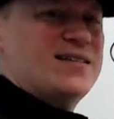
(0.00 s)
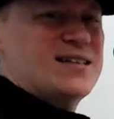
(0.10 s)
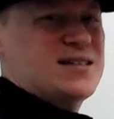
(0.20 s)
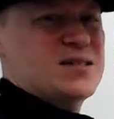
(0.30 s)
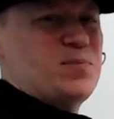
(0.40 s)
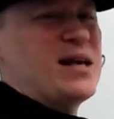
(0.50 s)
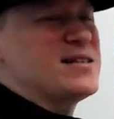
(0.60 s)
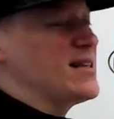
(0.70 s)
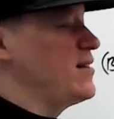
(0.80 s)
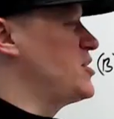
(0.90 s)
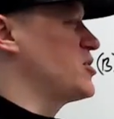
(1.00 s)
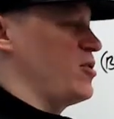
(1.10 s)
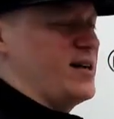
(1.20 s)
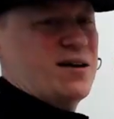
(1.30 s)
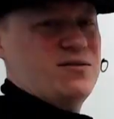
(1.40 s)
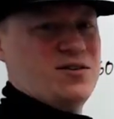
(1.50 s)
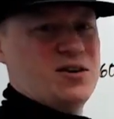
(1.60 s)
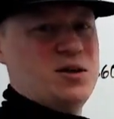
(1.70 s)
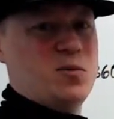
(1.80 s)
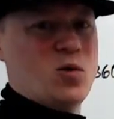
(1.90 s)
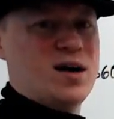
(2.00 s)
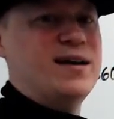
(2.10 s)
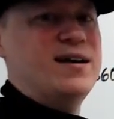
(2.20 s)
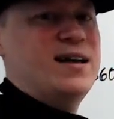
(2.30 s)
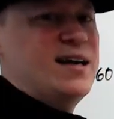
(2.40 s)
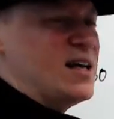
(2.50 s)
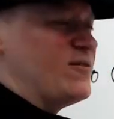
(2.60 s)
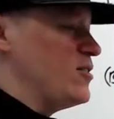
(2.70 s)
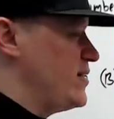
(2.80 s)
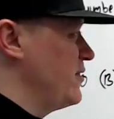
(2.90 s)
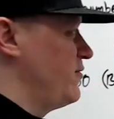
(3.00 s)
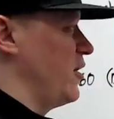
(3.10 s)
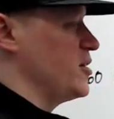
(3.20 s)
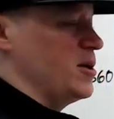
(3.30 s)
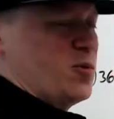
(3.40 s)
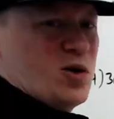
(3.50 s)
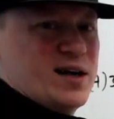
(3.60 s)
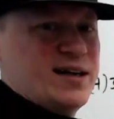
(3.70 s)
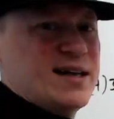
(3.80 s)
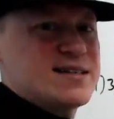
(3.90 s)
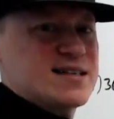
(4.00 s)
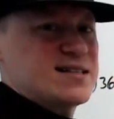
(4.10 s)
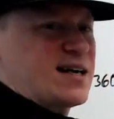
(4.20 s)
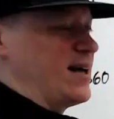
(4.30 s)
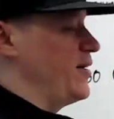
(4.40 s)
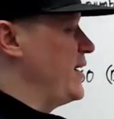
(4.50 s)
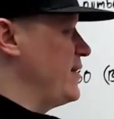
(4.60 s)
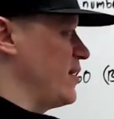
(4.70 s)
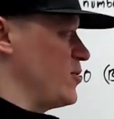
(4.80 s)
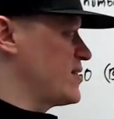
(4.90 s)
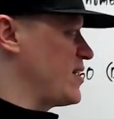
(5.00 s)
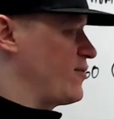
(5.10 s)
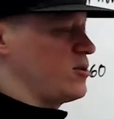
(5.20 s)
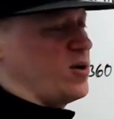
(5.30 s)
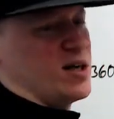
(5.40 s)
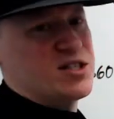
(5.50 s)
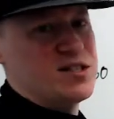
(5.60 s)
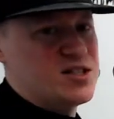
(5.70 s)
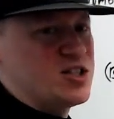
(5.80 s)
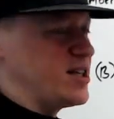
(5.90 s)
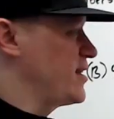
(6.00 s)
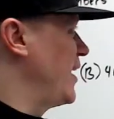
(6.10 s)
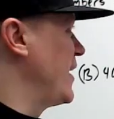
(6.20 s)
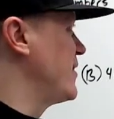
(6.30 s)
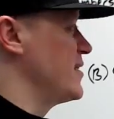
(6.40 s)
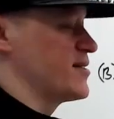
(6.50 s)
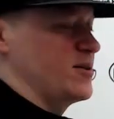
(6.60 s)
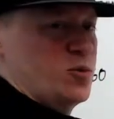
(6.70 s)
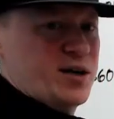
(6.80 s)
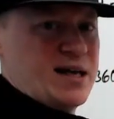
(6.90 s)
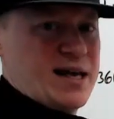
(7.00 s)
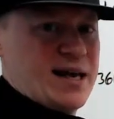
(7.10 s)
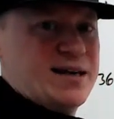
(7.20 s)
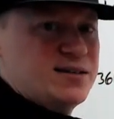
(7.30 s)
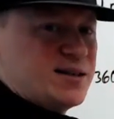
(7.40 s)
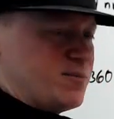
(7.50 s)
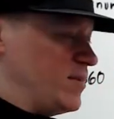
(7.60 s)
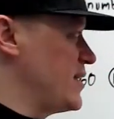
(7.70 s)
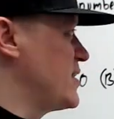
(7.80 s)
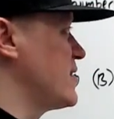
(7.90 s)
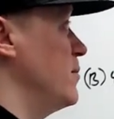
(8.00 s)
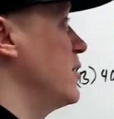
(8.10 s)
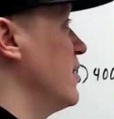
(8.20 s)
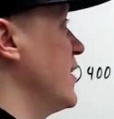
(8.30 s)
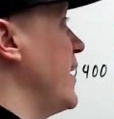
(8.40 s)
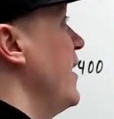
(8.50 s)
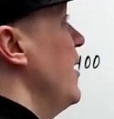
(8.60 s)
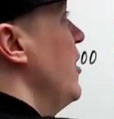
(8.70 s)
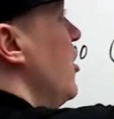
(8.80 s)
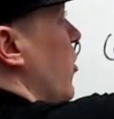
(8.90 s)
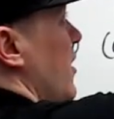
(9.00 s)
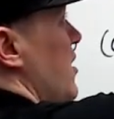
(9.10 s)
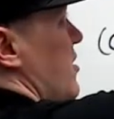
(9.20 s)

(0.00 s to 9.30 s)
this is basically straight out of volume 1. If you did volume 1 in its entirety, there were several questions just like this, and we're going to handle it much similarly. We're going to